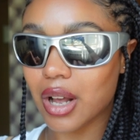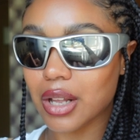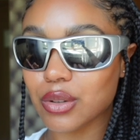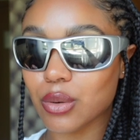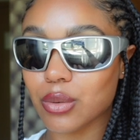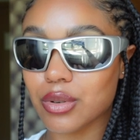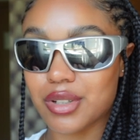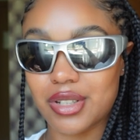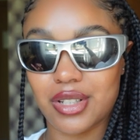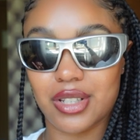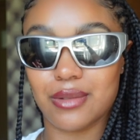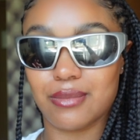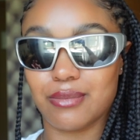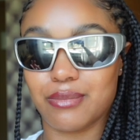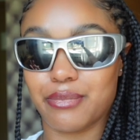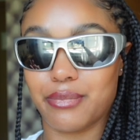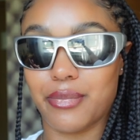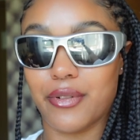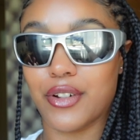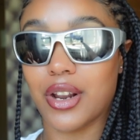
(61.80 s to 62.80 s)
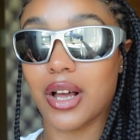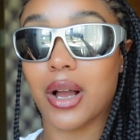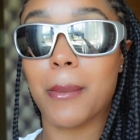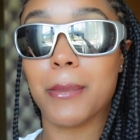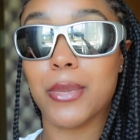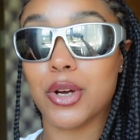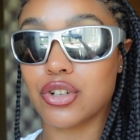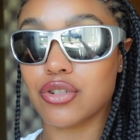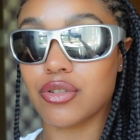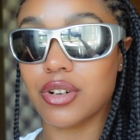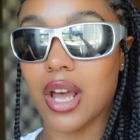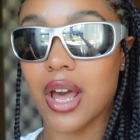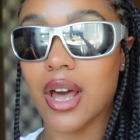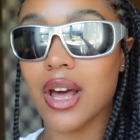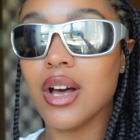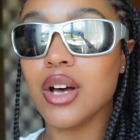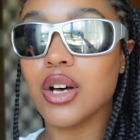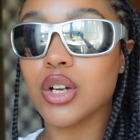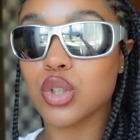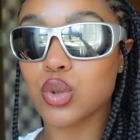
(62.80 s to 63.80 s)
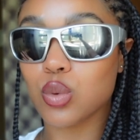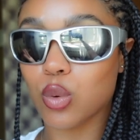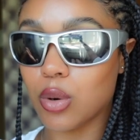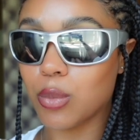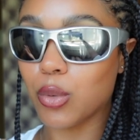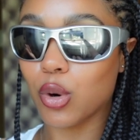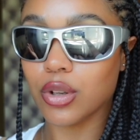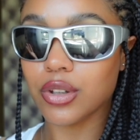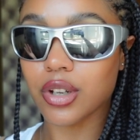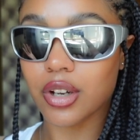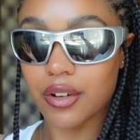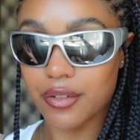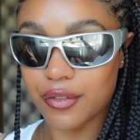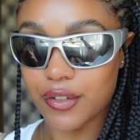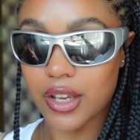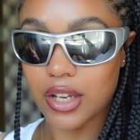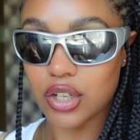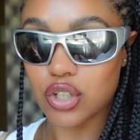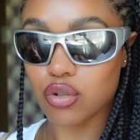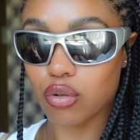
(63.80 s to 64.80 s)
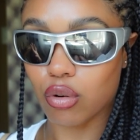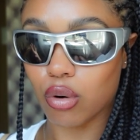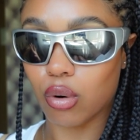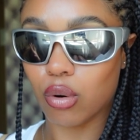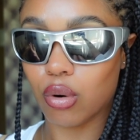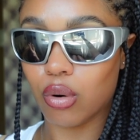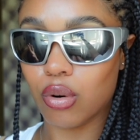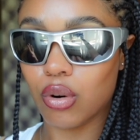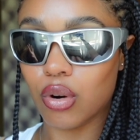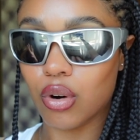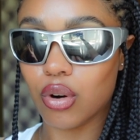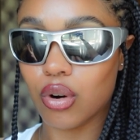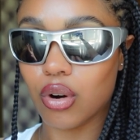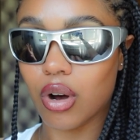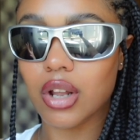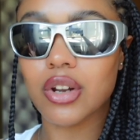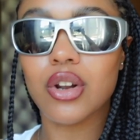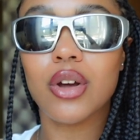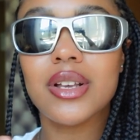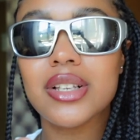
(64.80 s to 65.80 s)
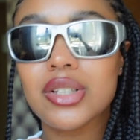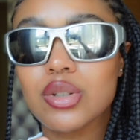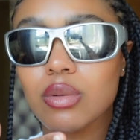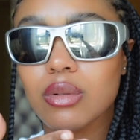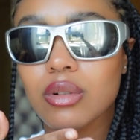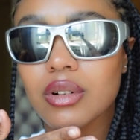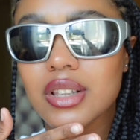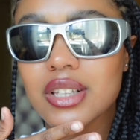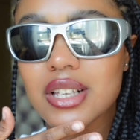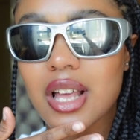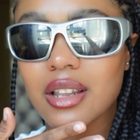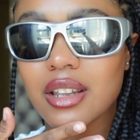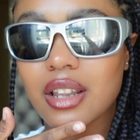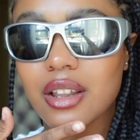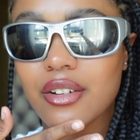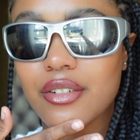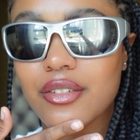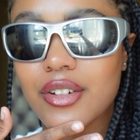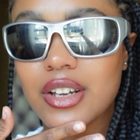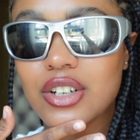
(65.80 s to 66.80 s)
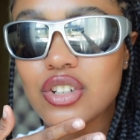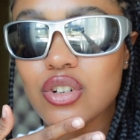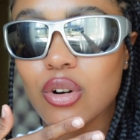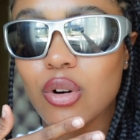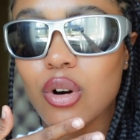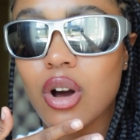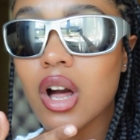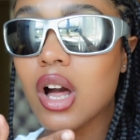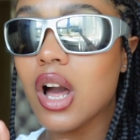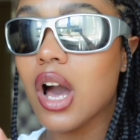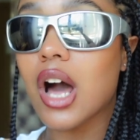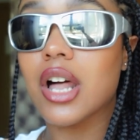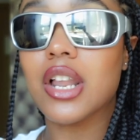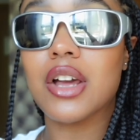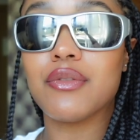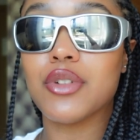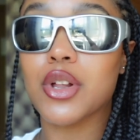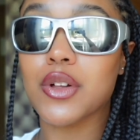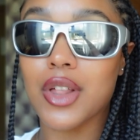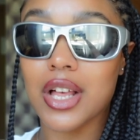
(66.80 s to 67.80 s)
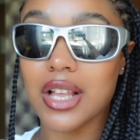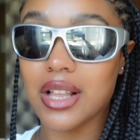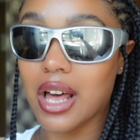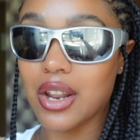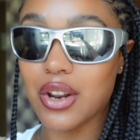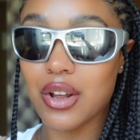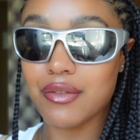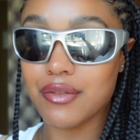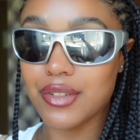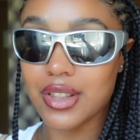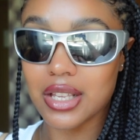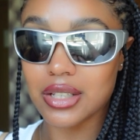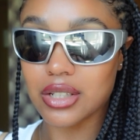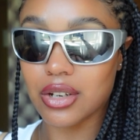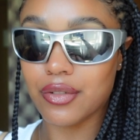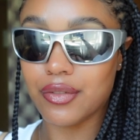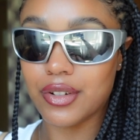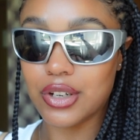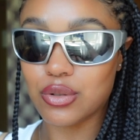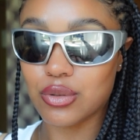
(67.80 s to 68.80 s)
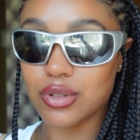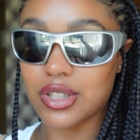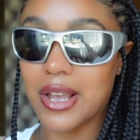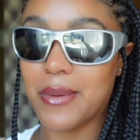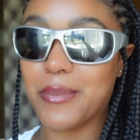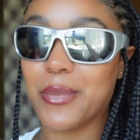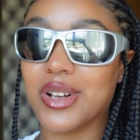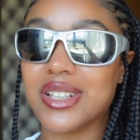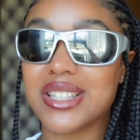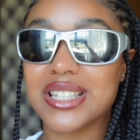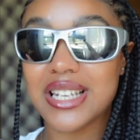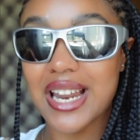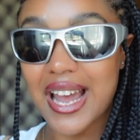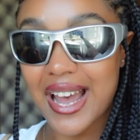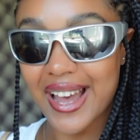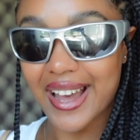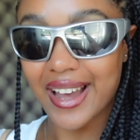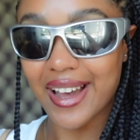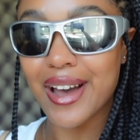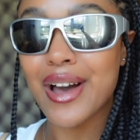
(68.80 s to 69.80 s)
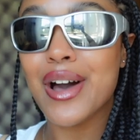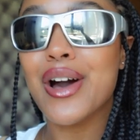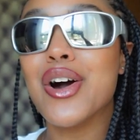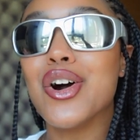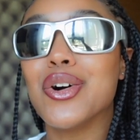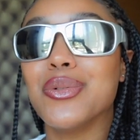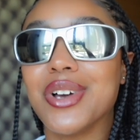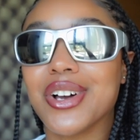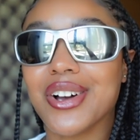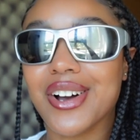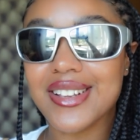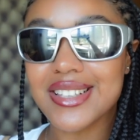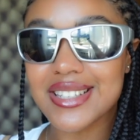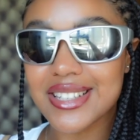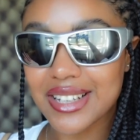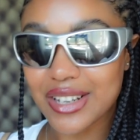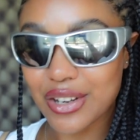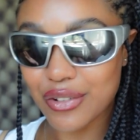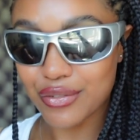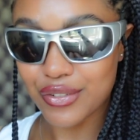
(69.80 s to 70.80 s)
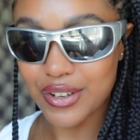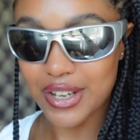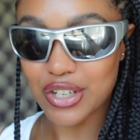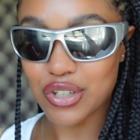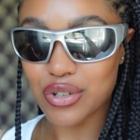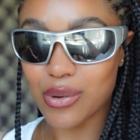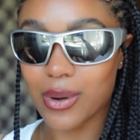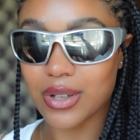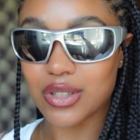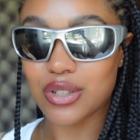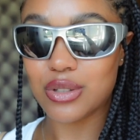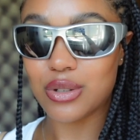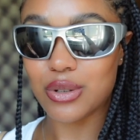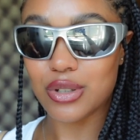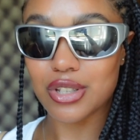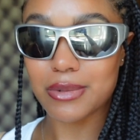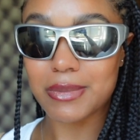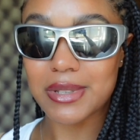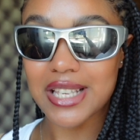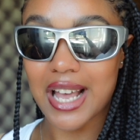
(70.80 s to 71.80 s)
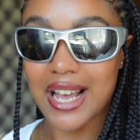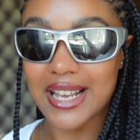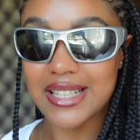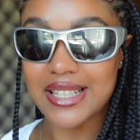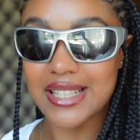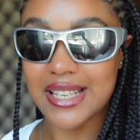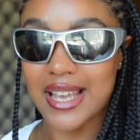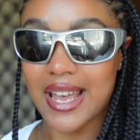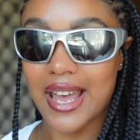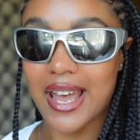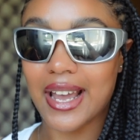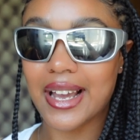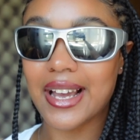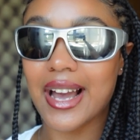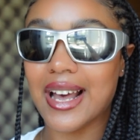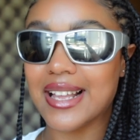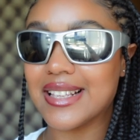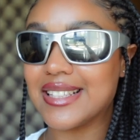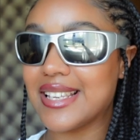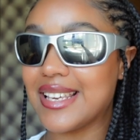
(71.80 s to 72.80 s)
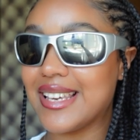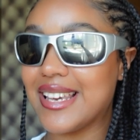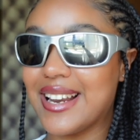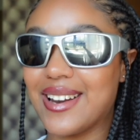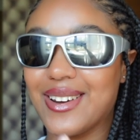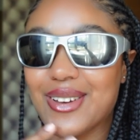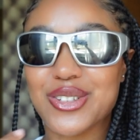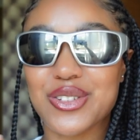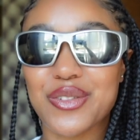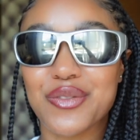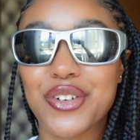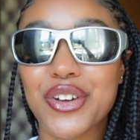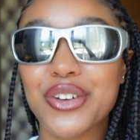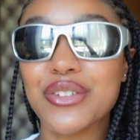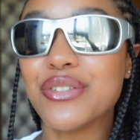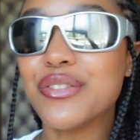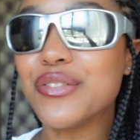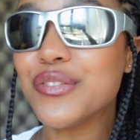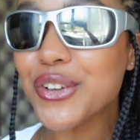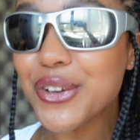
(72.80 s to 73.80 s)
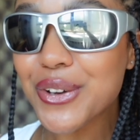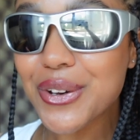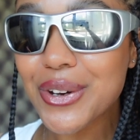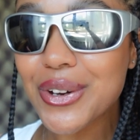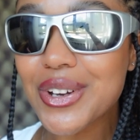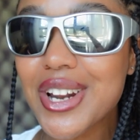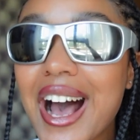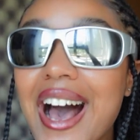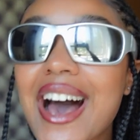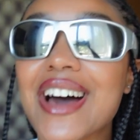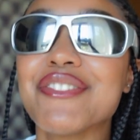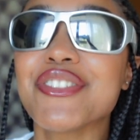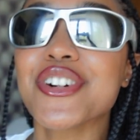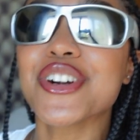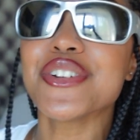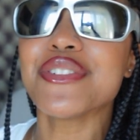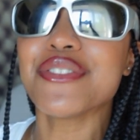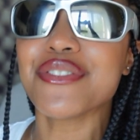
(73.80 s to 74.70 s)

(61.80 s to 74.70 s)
I don't want to... I feel like I'm butchering it. Duomo, the cathedral. Oh no, it's is that the cathedral? I don't know that I don't think that's the cathedral's name, but today we're going to the cathedral and to do some sightseeing and to eat loads of good food, have good